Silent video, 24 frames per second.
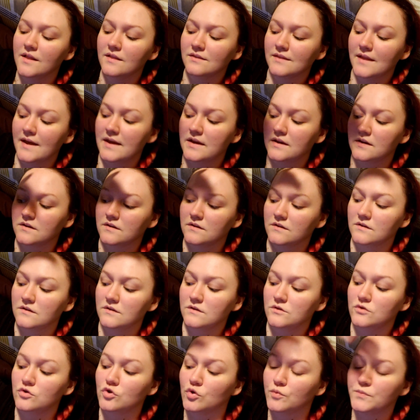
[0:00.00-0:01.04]
like
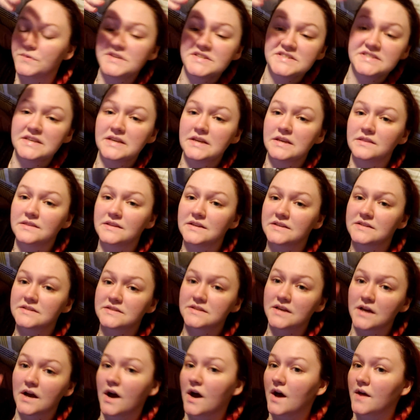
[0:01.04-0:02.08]
you'll be seeing
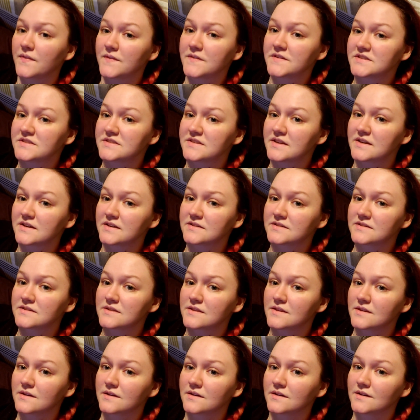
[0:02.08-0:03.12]
this on the
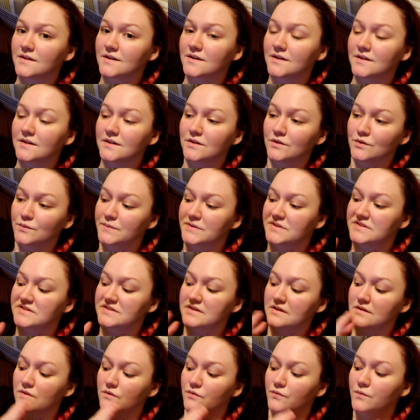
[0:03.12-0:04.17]
6th. You'll be
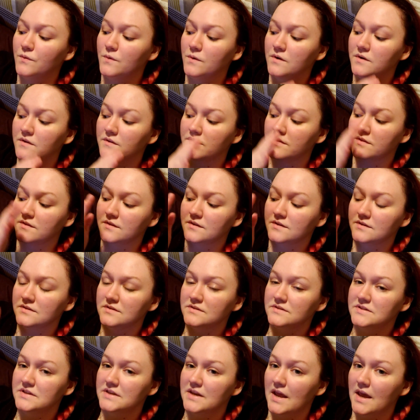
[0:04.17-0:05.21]
seeing the
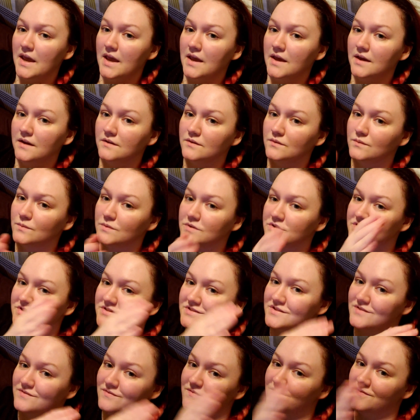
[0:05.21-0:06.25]
4th today, which is
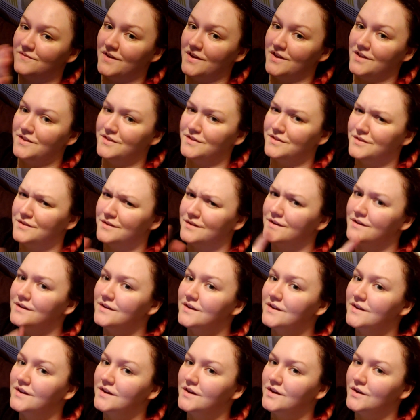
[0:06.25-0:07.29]
the
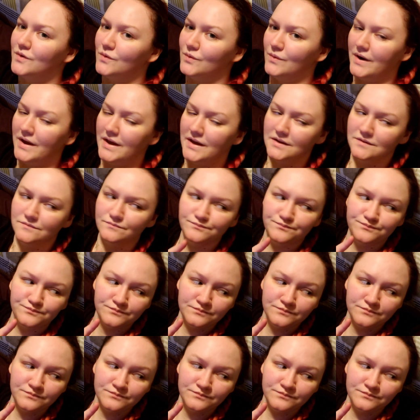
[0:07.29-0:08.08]
5th, right?